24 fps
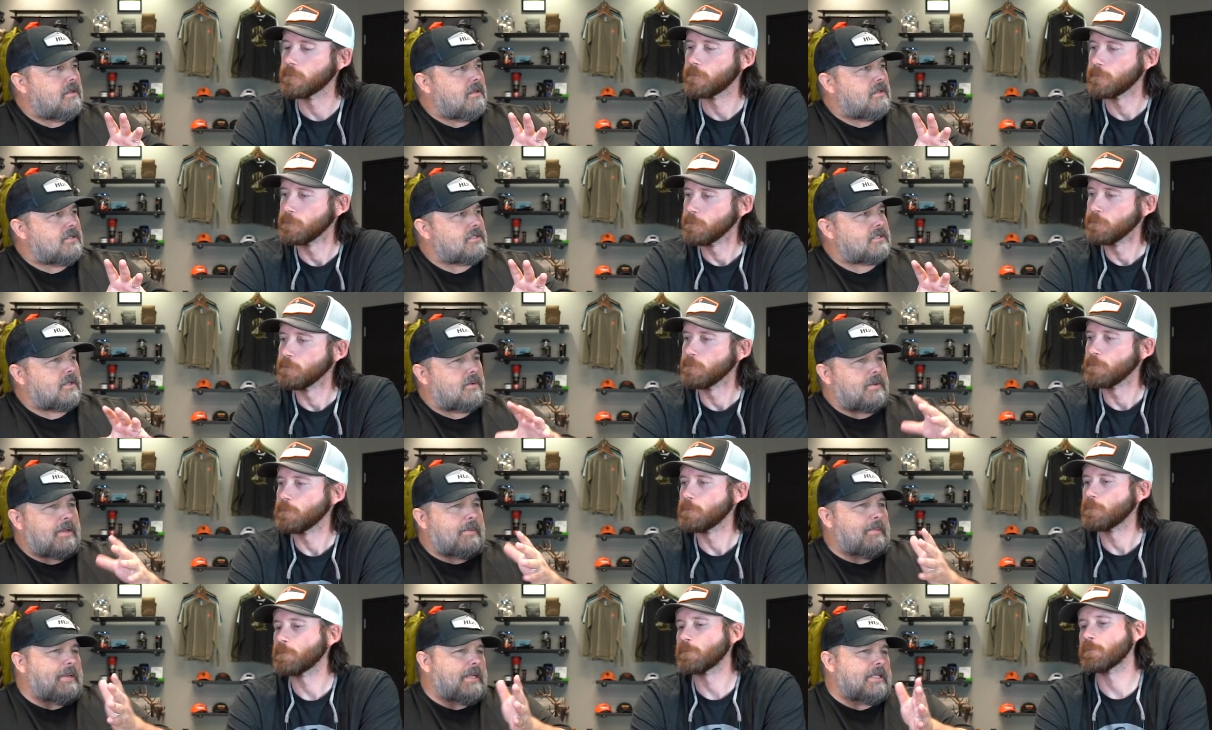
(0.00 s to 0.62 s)

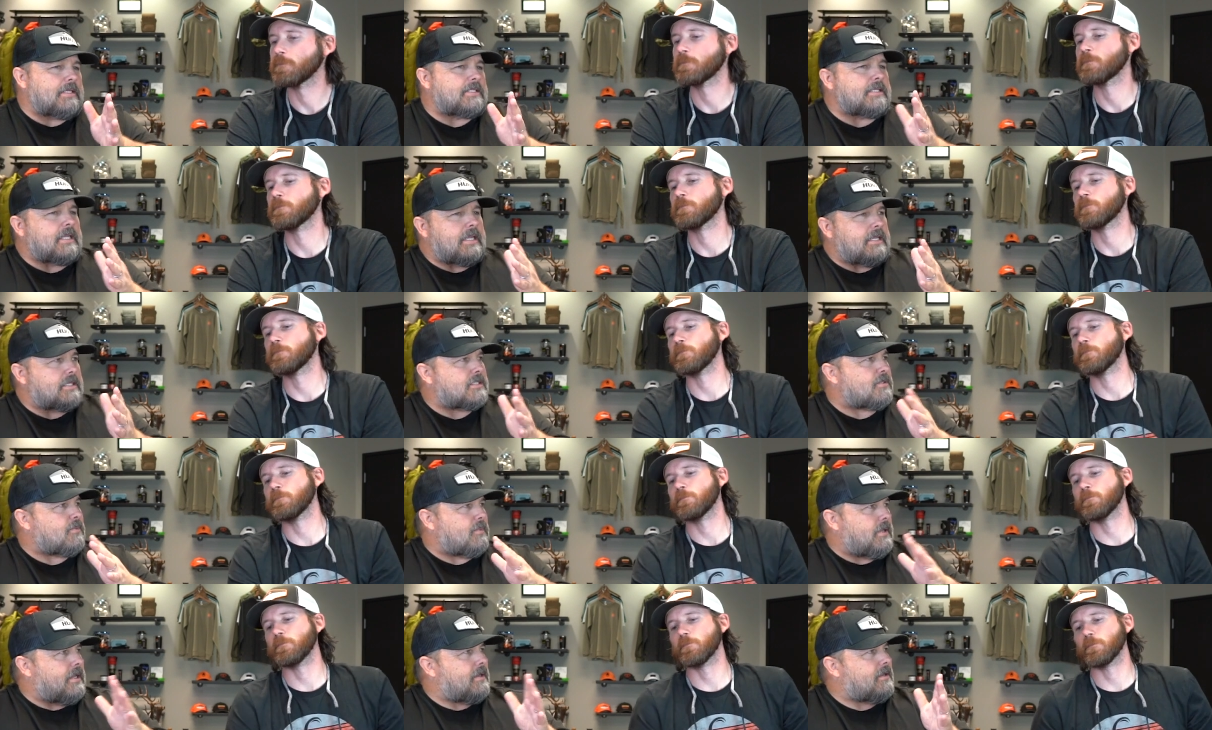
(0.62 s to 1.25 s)
Speaker 1: So I mean, it's
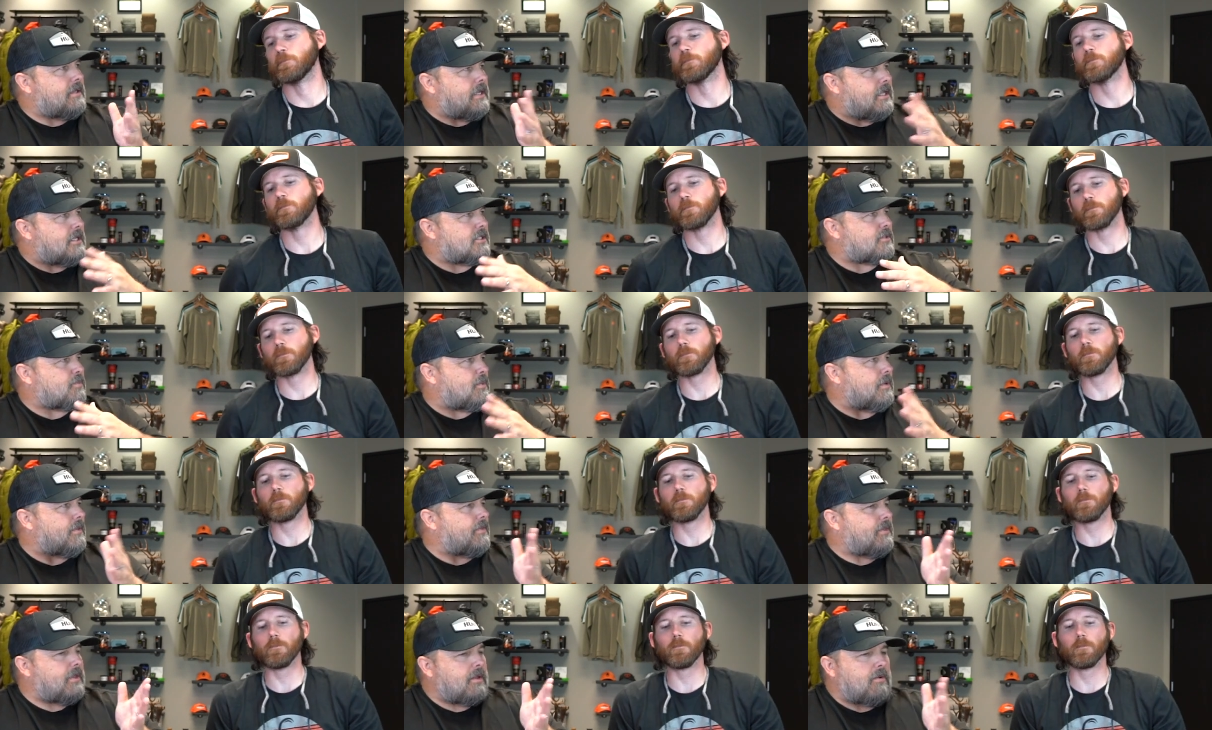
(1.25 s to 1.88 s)
it's it, it's
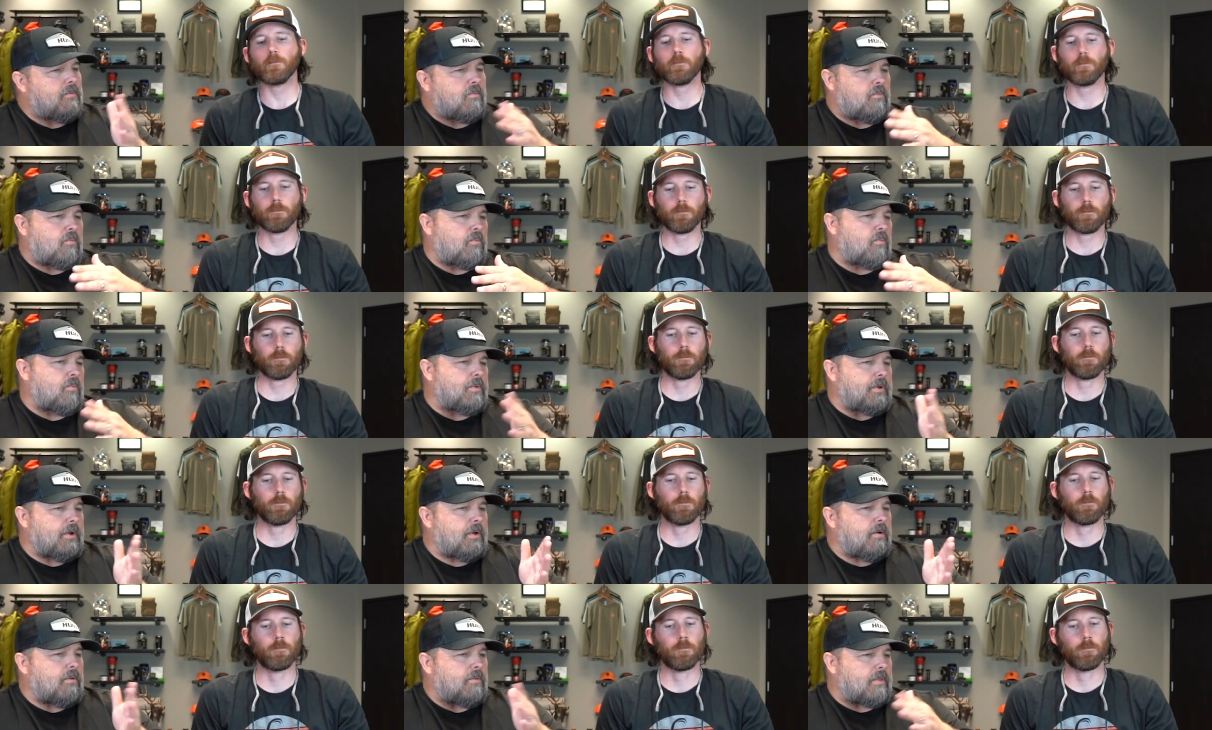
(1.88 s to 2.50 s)
within
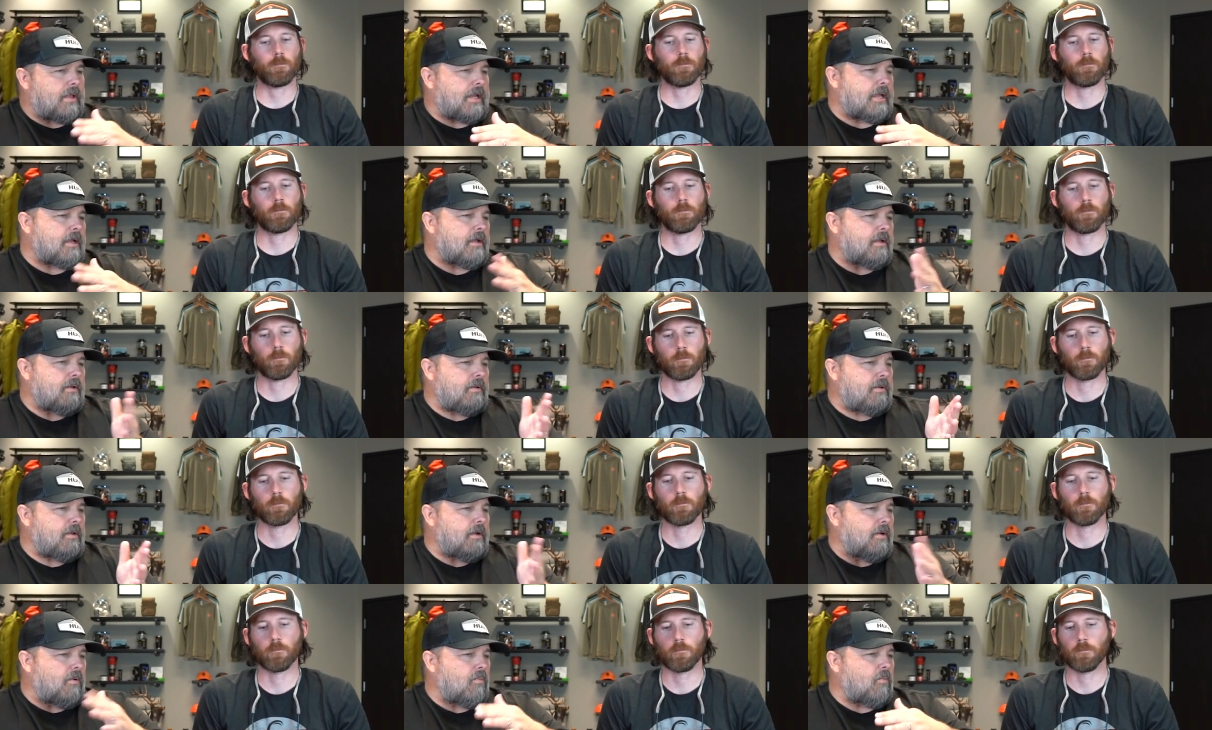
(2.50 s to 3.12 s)
you know like
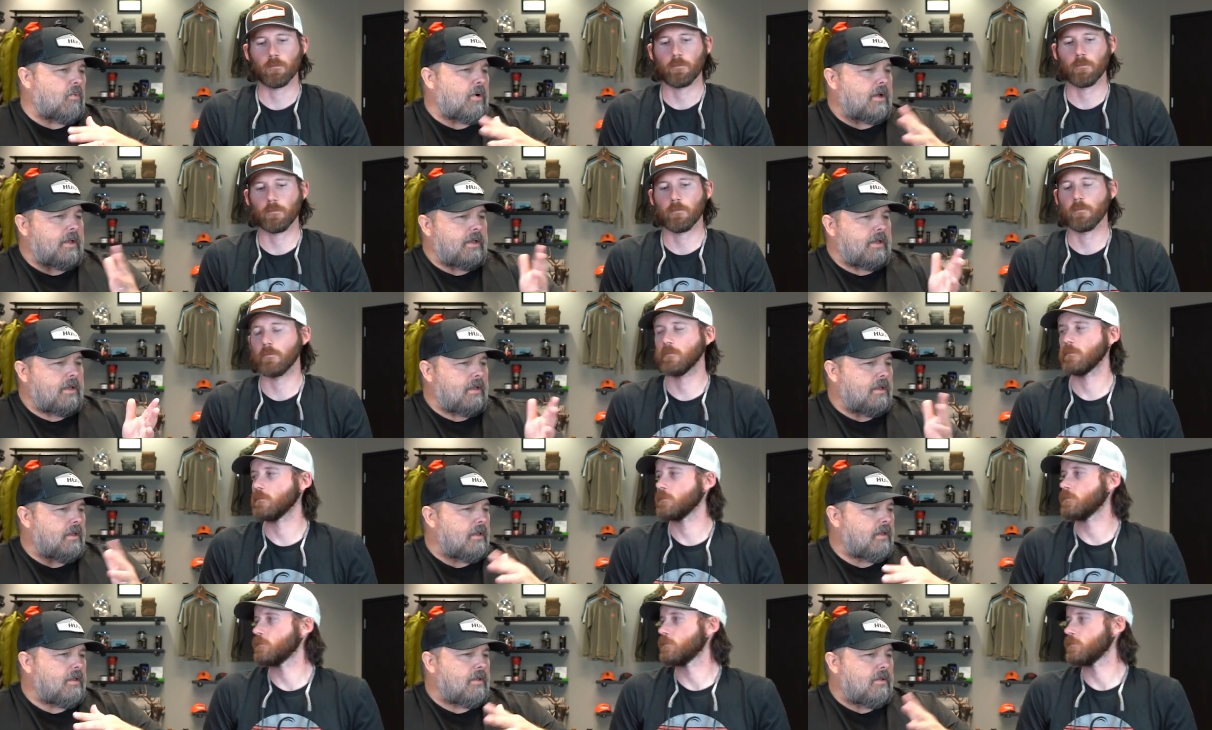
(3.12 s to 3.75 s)
you know
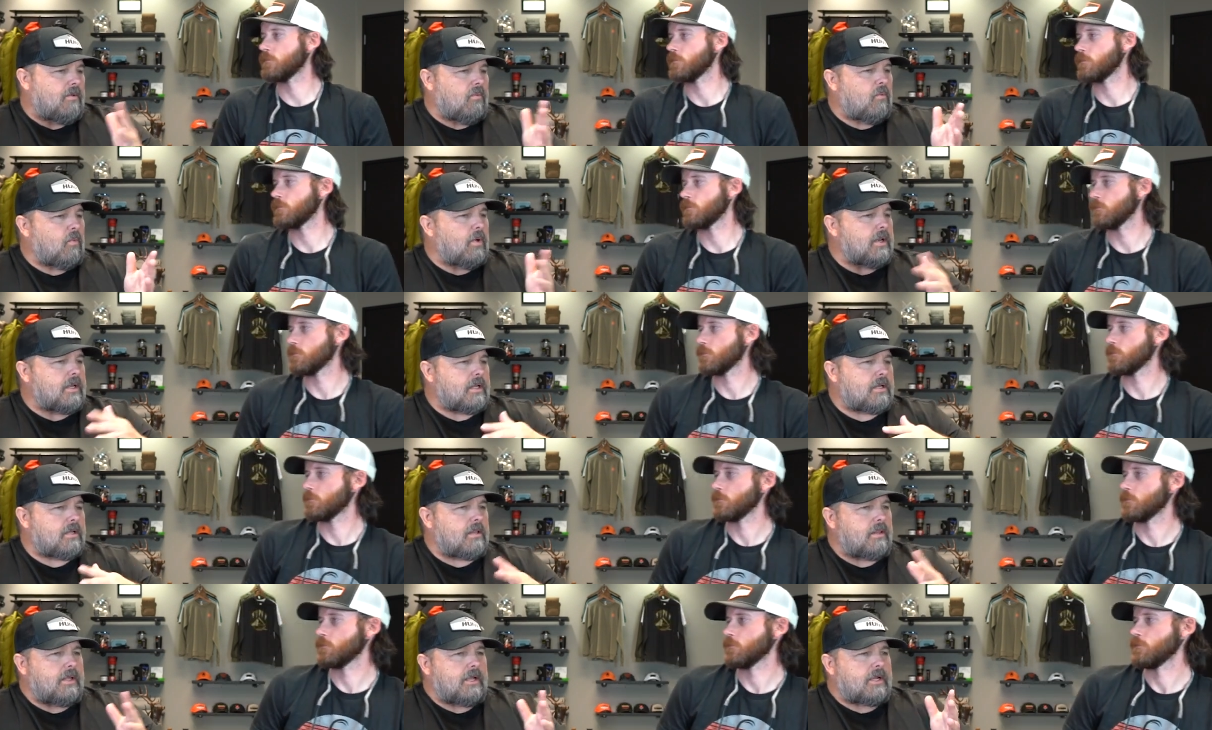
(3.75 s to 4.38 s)
one one
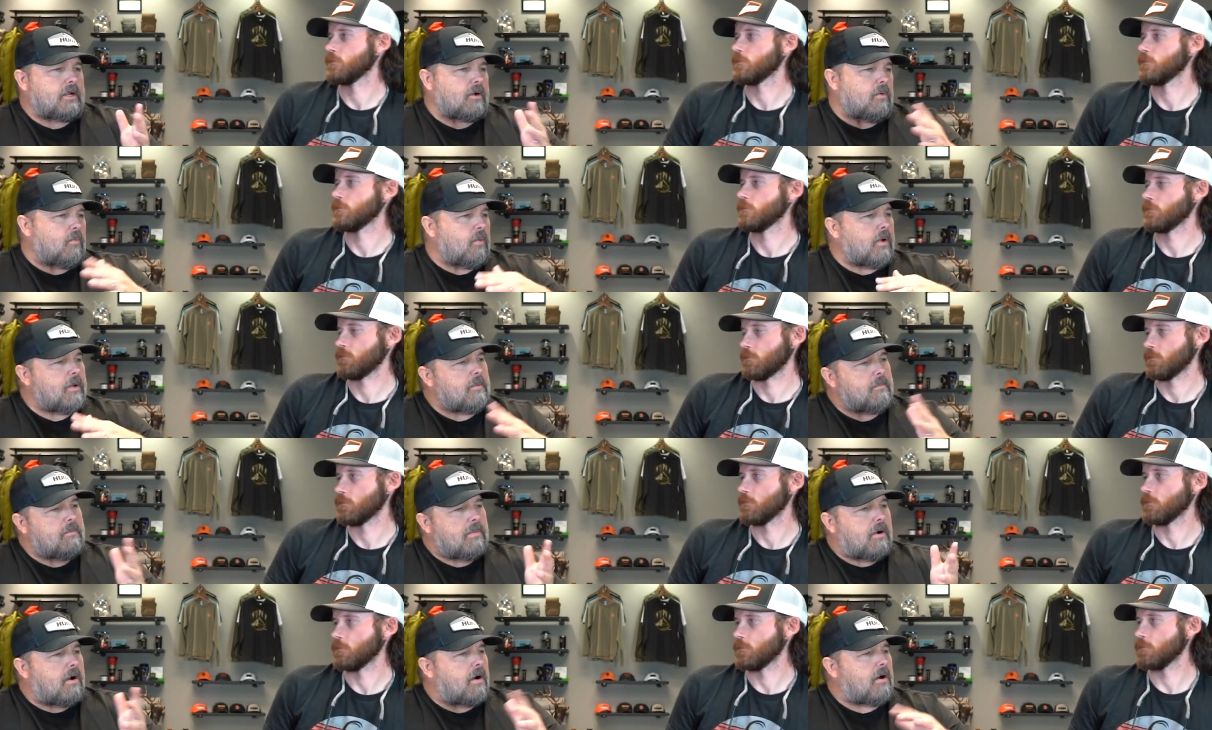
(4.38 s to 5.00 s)
click or
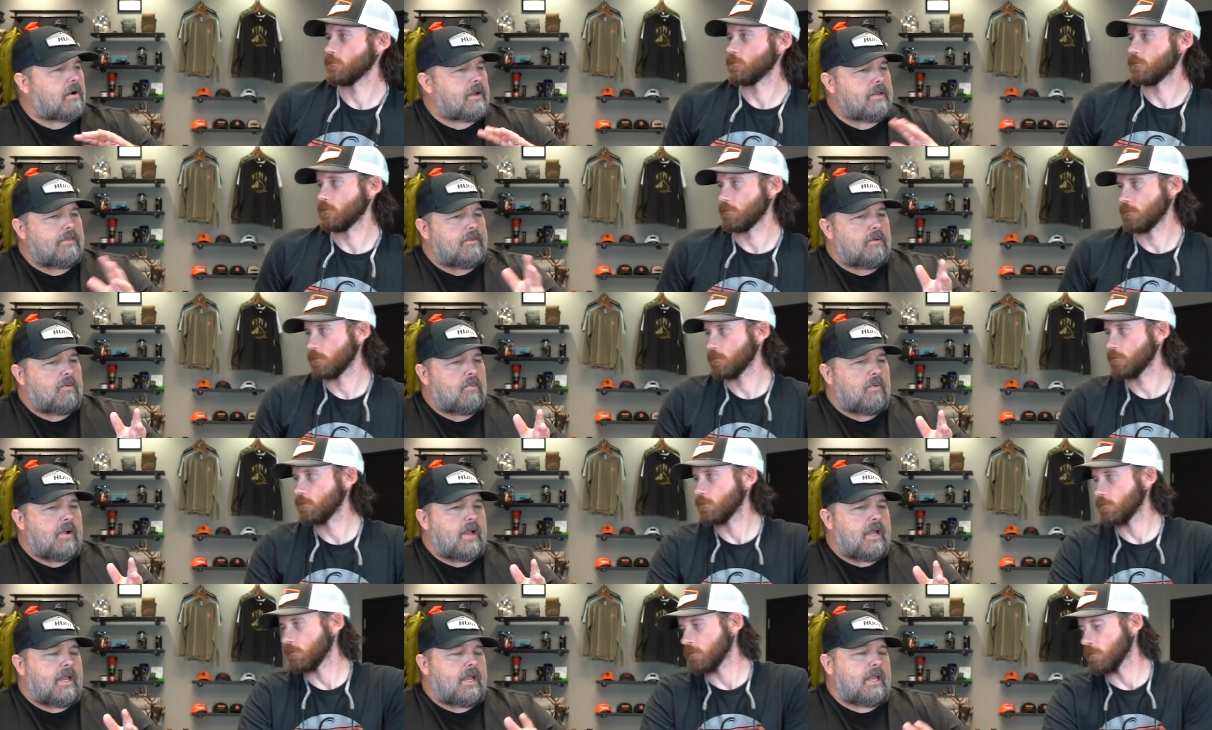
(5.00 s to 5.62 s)
one bar either
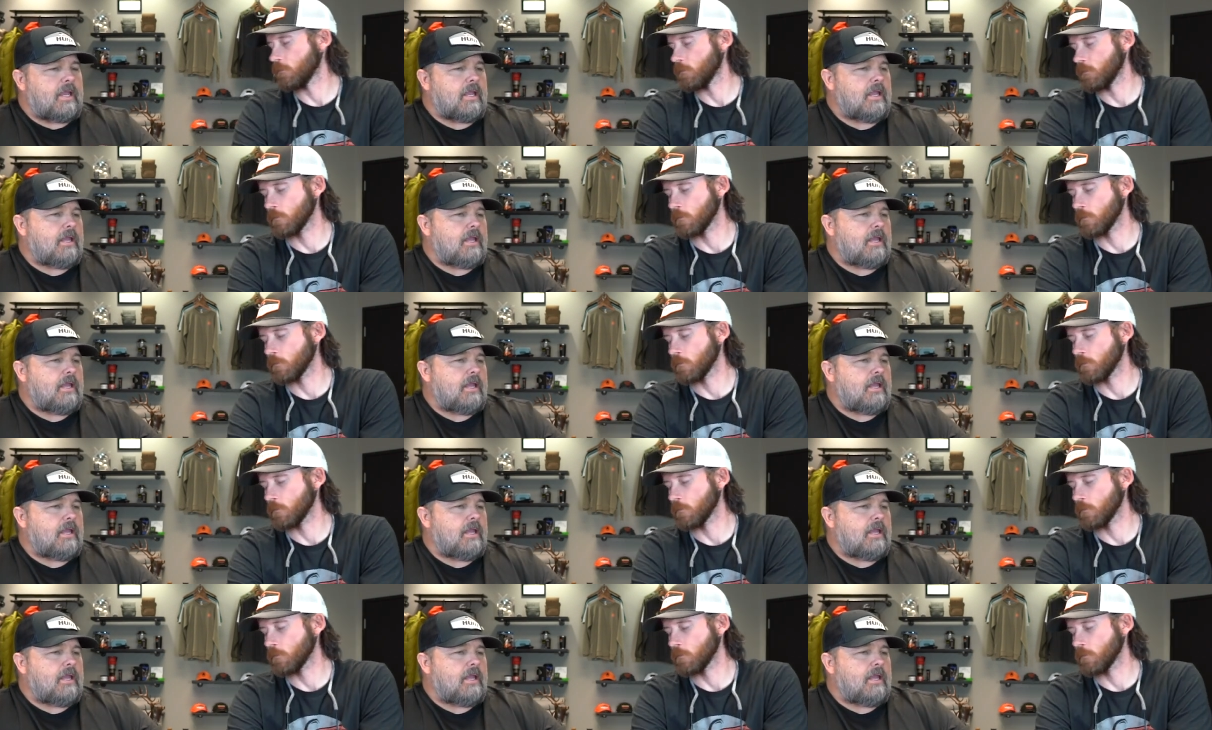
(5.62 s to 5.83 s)
way.